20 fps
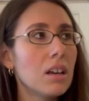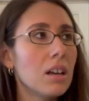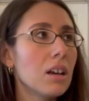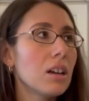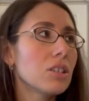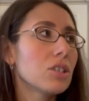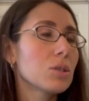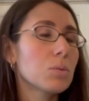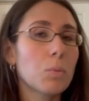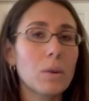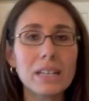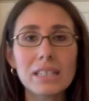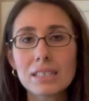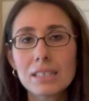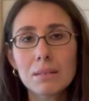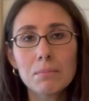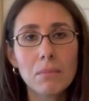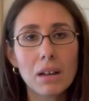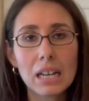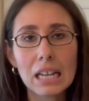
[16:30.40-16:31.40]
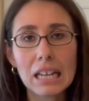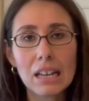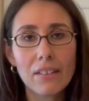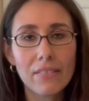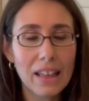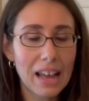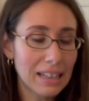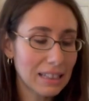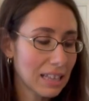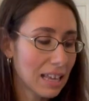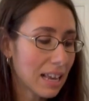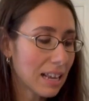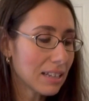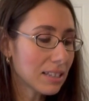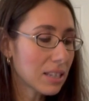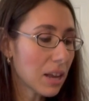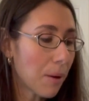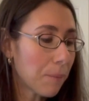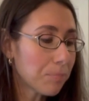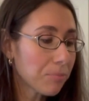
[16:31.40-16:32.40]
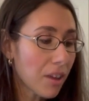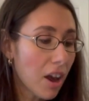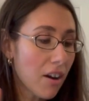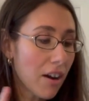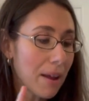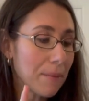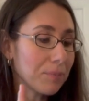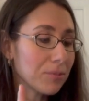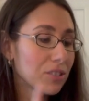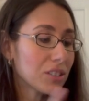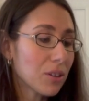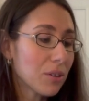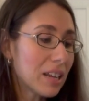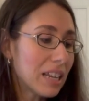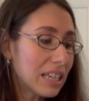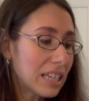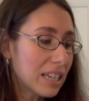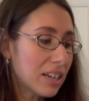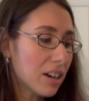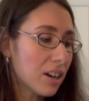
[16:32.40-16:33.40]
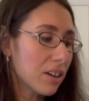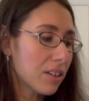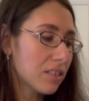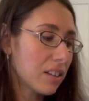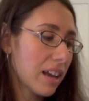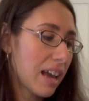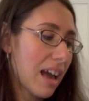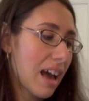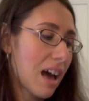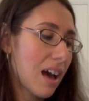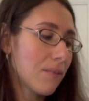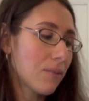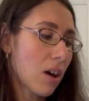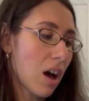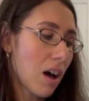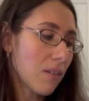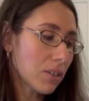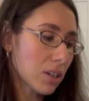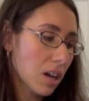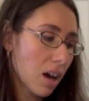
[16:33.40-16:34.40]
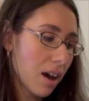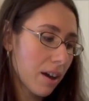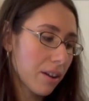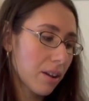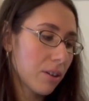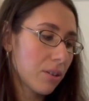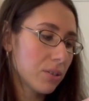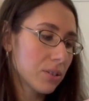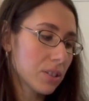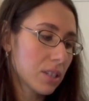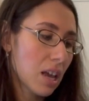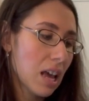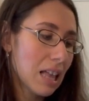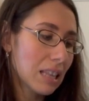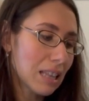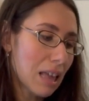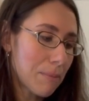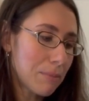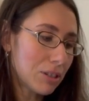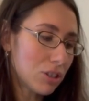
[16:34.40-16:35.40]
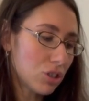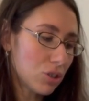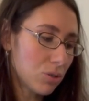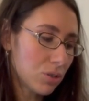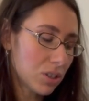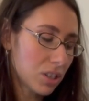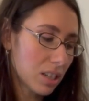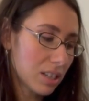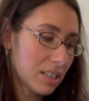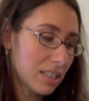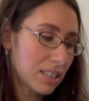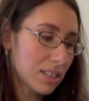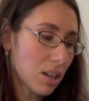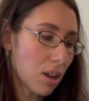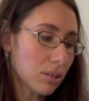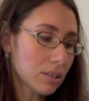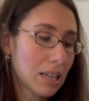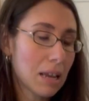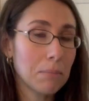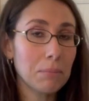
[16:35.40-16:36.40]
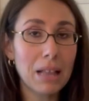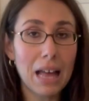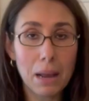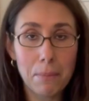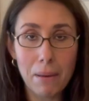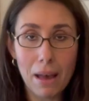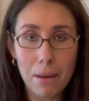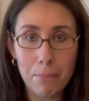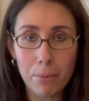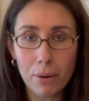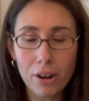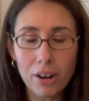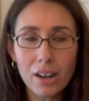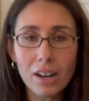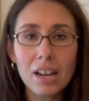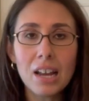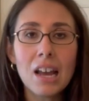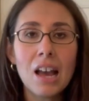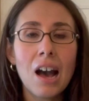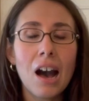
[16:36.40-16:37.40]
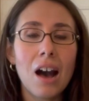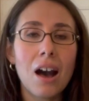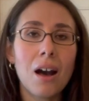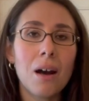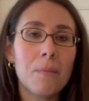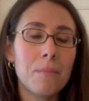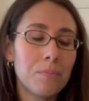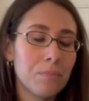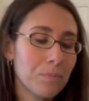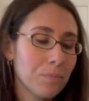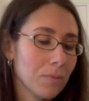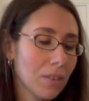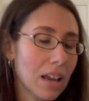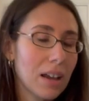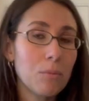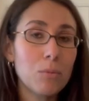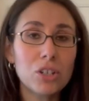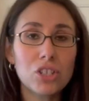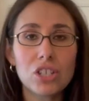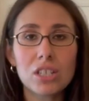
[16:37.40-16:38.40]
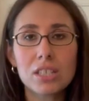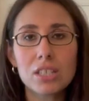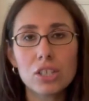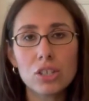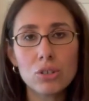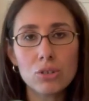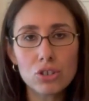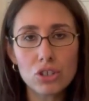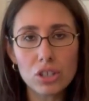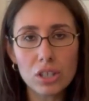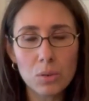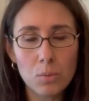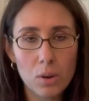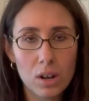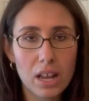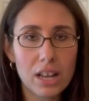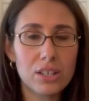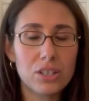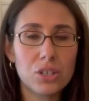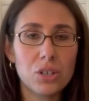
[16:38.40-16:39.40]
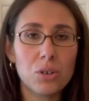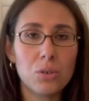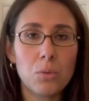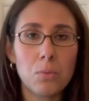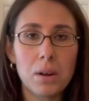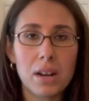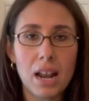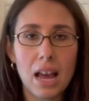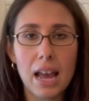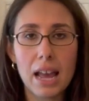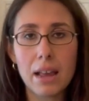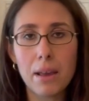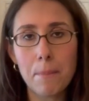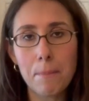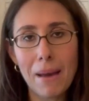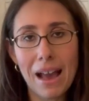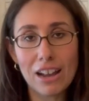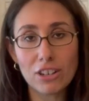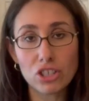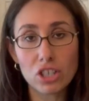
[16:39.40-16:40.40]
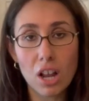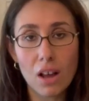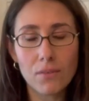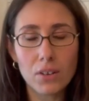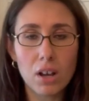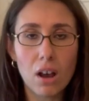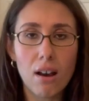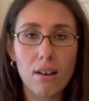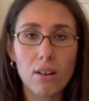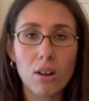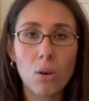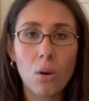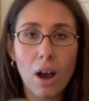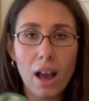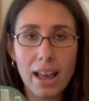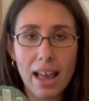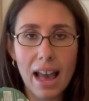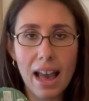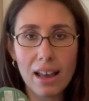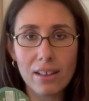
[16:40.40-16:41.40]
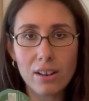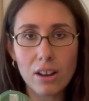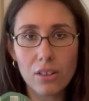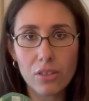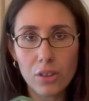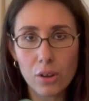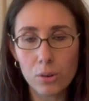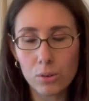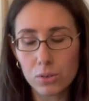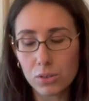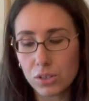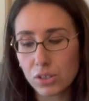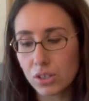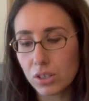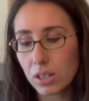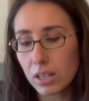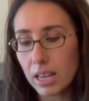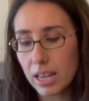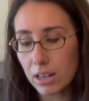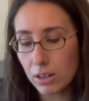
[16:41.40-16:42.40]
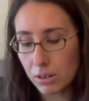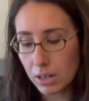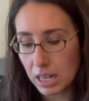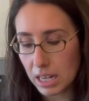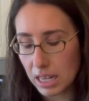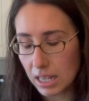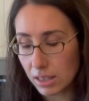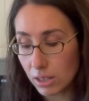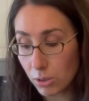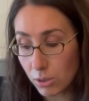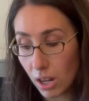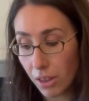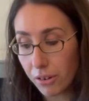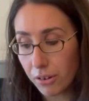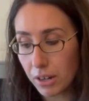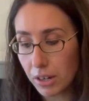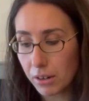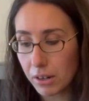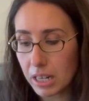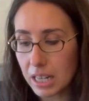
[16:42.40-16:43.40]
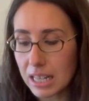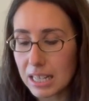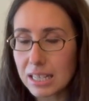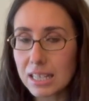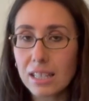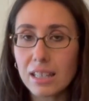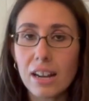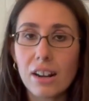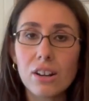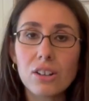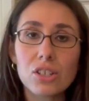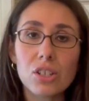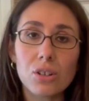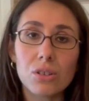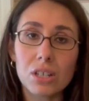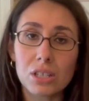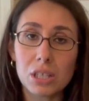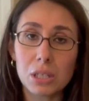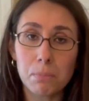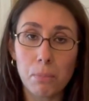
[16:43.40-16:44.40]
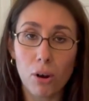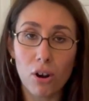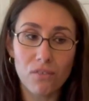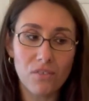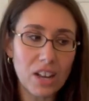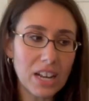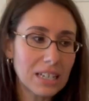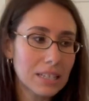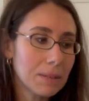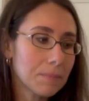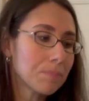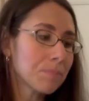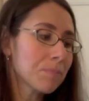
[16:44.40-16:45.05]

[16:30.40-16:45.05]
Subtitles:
just wasted money on that thing. So all right, so in here they have avocados, lemon juice, sea salt, and black pepper, which is usually what I do when I mash an avocado. I add those other ingredients in there, so this is perfect.